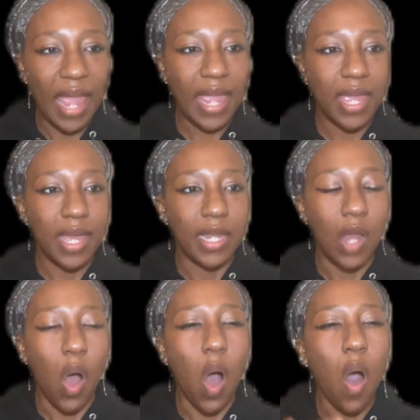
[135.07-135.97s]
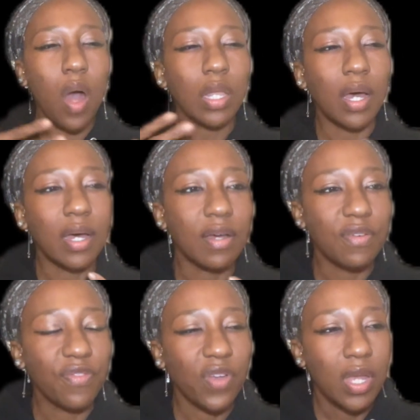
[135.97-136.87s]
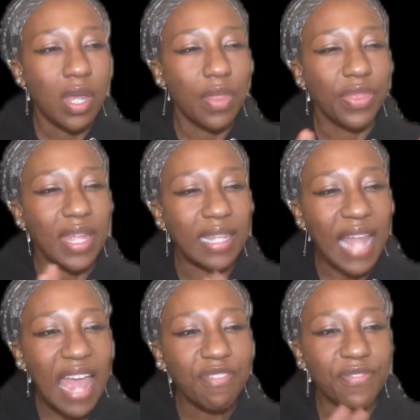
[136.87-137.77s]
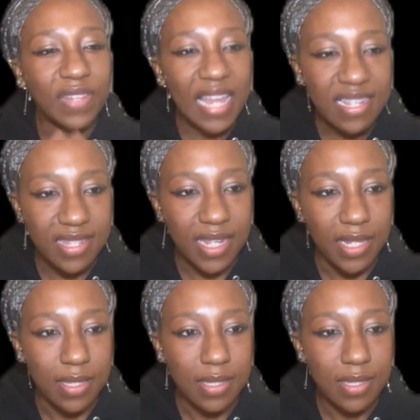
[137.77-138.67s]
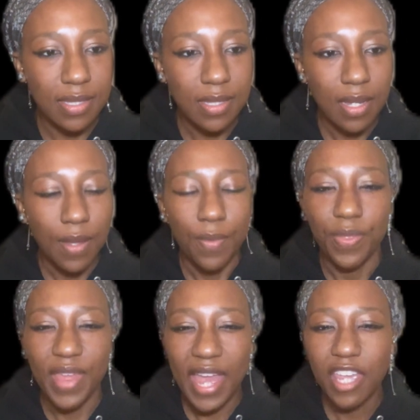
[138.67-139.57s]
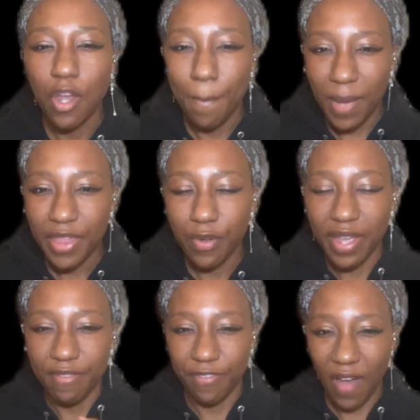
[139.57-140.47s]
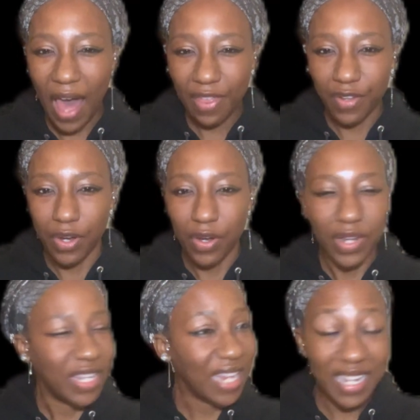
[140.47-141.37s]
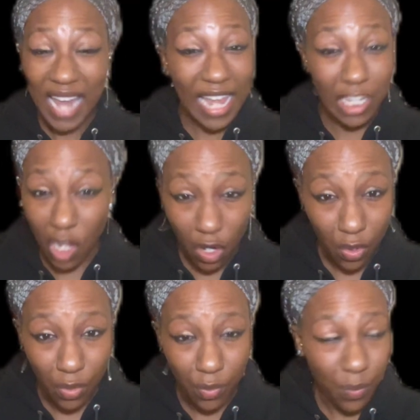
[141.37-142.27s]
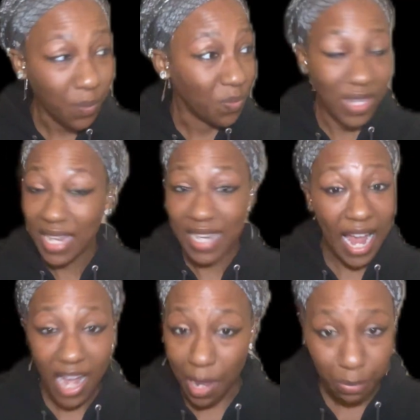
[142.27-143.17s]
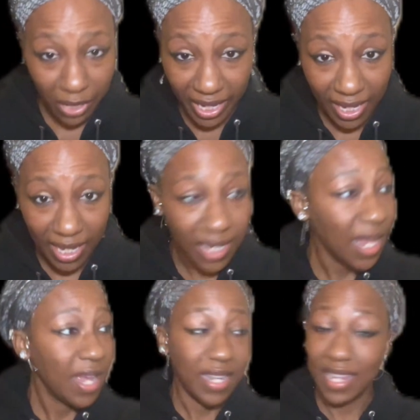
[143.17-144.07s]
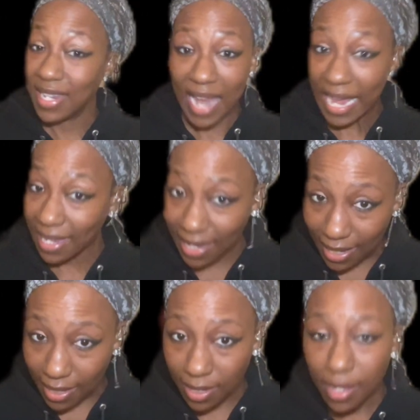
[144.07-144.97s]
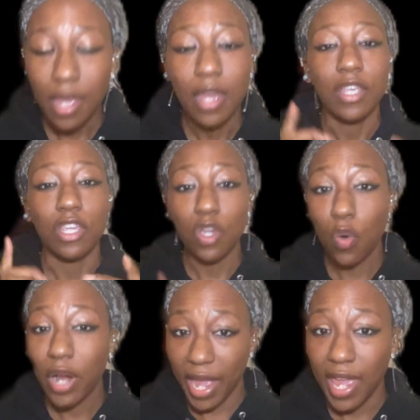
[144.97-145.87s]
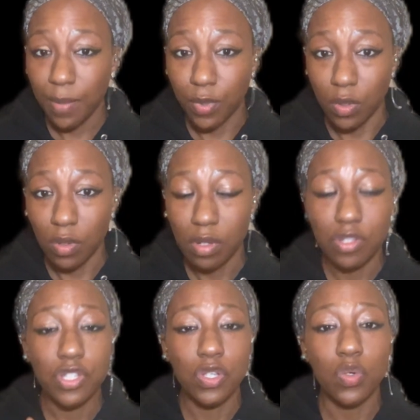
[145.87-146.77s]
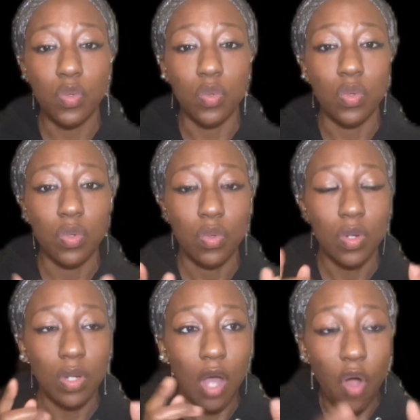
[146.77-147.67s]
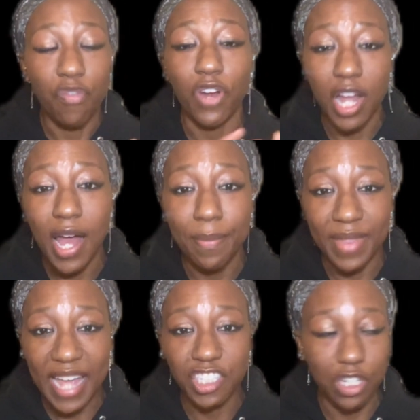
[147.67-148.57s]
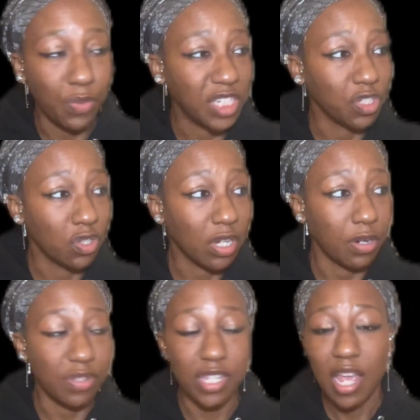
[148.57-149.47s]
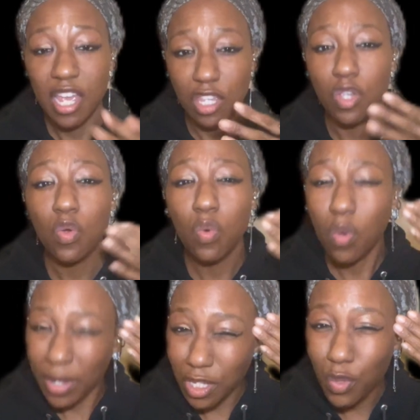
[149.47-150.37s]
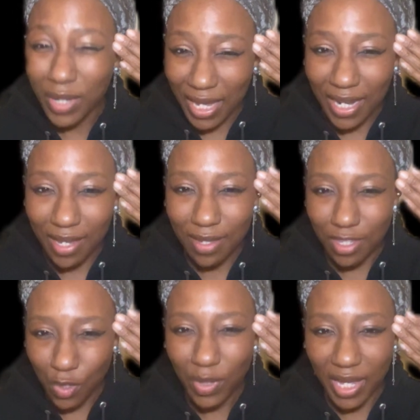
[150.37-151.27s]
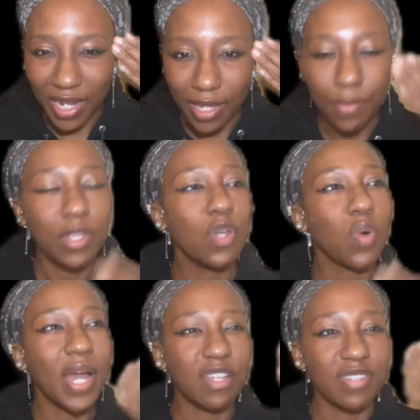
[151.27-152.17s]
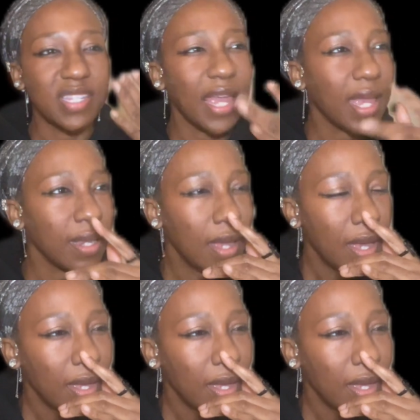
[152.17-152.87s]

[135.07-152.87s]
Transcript: And all of the life lessons that your mother and father did not learn, did not comprehend, did not get, you are able to overcome that generational curse. You get it. You get it. You understand.